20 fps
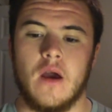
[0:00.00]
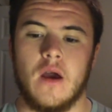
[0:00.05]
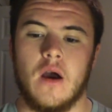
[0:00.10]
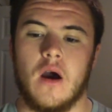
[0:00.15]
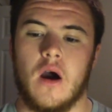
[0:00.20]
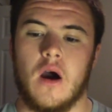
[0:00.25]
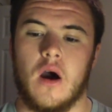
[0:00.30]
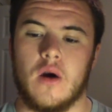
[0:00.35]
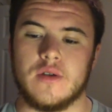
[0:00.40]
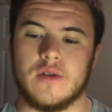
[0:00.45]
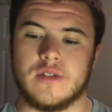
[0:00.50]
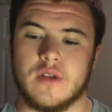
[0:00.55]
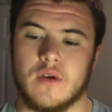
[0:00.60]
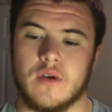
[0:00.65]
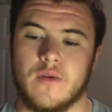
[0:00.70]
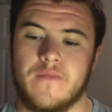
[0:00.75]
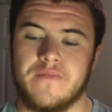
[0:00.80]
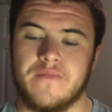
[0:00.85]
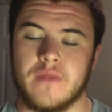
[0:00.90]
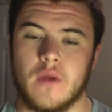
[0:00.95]

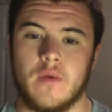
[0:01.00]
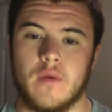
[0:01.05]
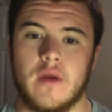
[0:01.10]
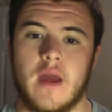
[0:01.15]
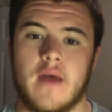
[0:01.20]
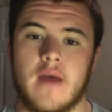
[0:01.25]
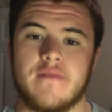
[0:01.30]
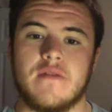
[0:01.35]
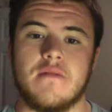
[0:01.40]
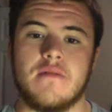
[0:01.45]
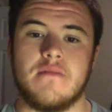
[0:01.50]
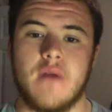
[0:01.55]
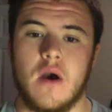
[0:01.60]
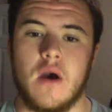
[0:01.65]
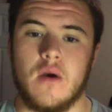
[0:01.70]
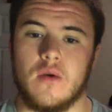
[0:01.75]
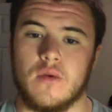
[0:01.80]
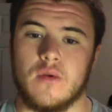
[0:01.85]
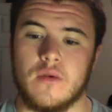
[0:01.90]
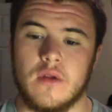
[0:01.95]
Also, we have the
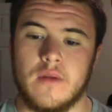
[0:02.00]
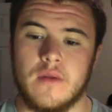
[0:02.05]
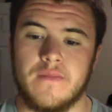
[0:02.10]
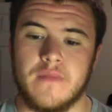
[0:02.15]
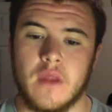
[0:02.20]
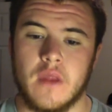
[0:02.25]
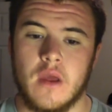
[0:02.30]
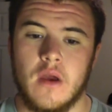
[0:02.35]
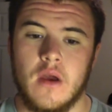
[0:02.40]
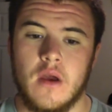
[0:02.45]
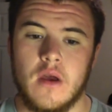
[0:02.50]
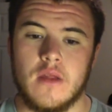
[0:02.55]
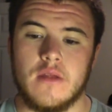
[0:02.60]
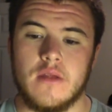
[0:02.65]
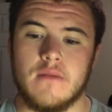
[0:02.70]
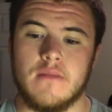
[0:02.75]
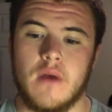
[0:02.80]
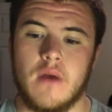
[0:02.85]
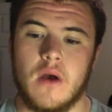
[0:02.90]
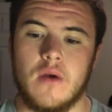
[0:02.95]
mode.
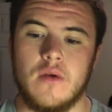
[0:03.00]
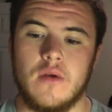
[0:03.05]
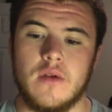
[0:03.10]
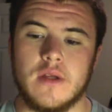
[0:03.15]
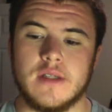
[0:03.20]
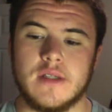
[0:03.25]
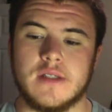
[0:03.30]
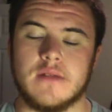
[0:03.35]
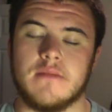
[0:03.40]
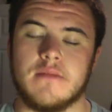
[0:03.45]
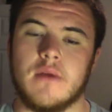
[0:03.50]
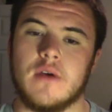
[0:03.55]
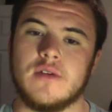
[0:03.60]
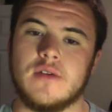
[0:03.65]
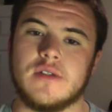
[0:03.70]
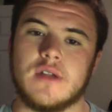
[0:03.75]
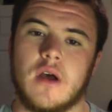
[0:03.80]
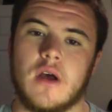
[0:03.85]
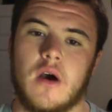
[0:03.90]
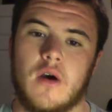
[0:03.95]
The mode is the
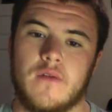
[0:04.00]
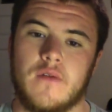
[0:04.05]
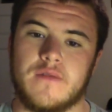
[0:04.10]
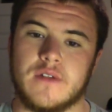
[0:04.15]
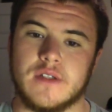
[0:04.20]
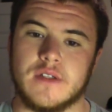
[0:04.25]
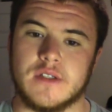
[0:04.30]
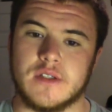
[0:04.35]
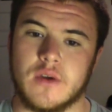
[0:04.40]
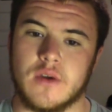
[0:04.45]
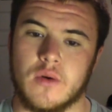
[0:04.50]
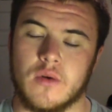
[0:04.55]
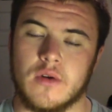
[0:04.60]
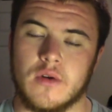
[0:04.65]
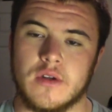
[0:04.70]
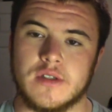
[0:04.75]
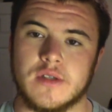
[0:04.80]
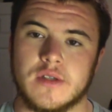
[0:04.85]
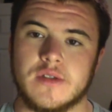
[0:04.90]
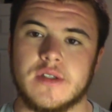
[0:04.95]
most often
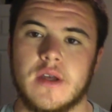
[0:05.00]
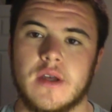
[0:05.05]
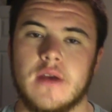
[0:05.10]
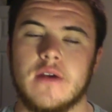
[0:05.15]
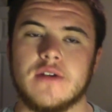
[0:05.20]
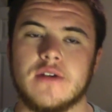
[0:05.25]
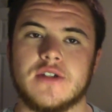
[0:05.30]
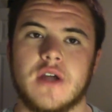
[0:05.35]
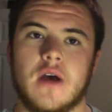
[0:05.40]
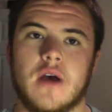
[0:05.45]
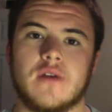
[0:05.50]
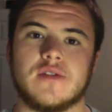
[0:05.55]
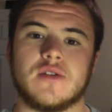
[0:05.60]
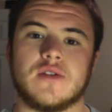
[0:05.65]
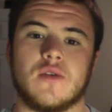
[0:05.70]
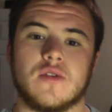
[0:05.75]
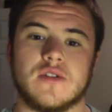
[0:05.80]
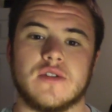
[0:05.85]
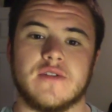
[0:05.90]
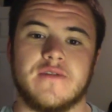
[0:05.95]
score. So say your child
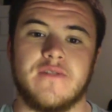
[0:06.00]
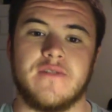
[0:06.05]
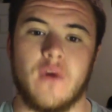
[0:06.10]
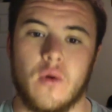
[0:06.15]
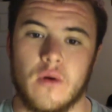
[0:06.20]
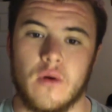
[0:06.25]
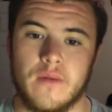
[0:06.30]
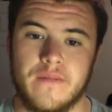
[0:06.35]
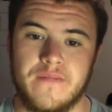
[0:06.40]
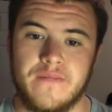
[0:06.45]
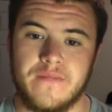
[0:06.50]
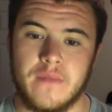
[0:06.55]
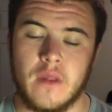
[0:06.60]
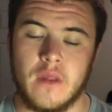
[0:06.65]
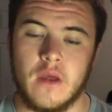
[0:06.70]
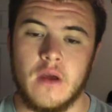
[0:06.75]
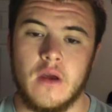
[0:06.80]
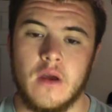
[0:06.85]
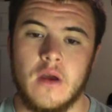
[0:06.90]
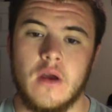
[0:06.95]
scores a 4.
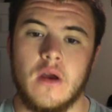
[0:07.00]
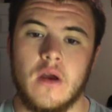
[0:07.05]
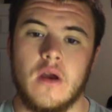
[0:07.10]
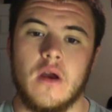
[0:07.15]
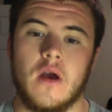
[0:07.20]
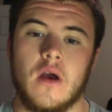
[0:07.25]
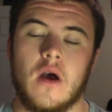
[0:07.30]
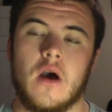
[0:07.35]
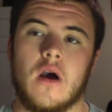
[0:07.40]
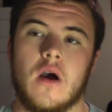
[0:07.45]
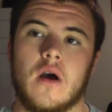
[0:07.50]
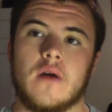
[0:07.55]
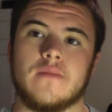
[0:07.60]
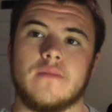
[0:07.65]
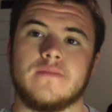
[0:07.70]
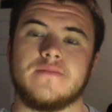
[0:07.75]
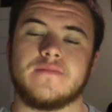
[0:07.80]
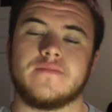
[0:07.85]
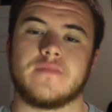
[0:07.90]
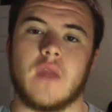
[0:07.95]

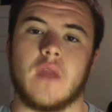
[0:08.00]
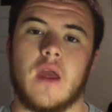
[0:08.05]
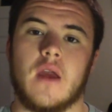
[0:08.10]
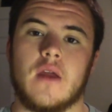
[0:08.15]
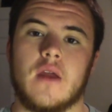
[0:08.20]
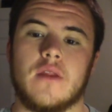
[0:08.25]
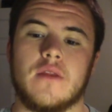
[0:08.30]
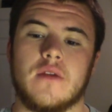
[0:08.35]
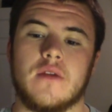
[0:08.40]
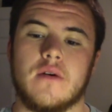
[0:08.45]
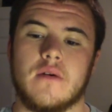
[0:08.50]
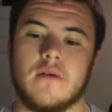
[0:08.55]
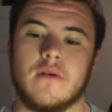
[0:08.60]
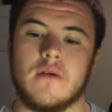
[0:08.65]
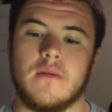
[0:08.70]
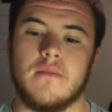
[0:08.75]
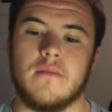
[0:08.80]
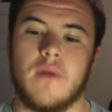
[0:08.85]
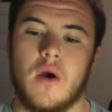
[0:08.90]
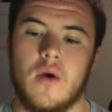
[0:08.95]
And
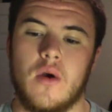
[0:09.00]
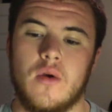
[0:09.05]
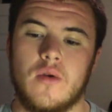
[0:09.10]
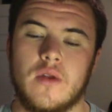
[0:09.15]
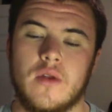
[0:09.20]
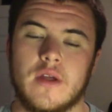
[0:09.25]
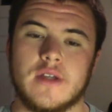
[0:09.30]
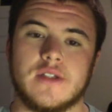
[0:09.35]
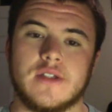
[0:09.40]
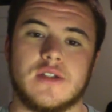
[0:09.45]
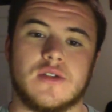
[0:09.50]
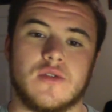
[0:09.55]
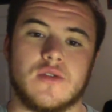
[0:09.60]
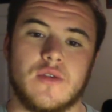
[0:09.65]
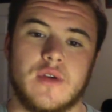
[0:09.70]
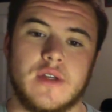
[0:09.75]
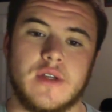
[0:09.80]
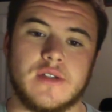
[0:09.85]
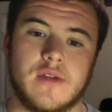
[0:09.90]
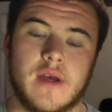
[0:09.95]
the mode is
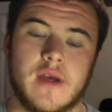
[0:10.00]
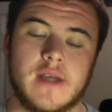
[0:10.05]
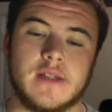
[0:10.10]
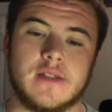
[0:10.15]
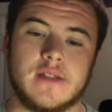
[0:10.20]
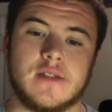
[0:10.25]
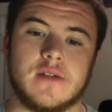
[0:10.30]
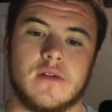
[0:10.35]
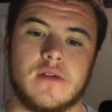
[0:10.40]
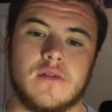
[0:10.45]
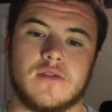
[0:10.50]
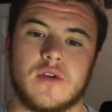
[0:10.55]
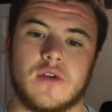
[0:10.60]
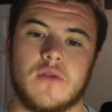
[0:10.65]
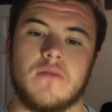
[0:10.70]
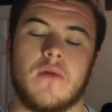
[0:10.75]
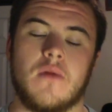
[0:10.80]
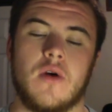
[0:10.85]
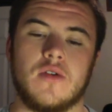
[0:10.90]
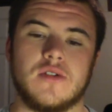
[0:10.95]
3.
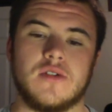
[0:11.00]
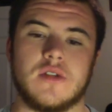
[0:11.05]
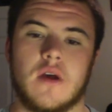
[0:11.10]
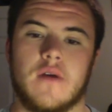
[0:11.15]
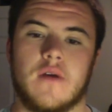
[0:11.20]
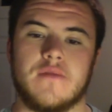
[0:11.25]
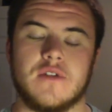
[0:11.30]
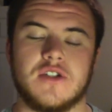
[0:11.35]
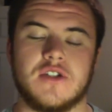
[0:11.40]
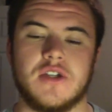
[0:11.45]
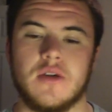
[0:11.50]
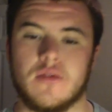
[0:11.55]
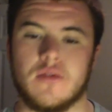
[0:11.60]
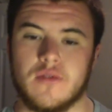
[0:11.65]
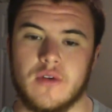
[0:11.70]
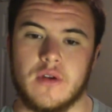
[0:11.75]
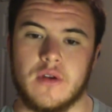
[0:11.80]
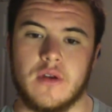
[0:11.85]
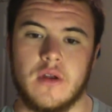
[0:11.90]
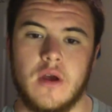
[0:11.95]
So most of the
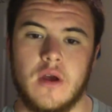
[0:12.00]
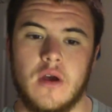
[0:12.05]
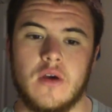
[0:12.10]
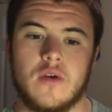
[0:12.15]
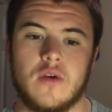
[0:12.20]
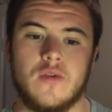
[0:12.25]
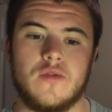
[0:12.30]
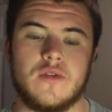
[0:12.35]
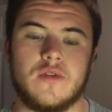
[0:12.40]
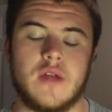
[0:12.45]
children who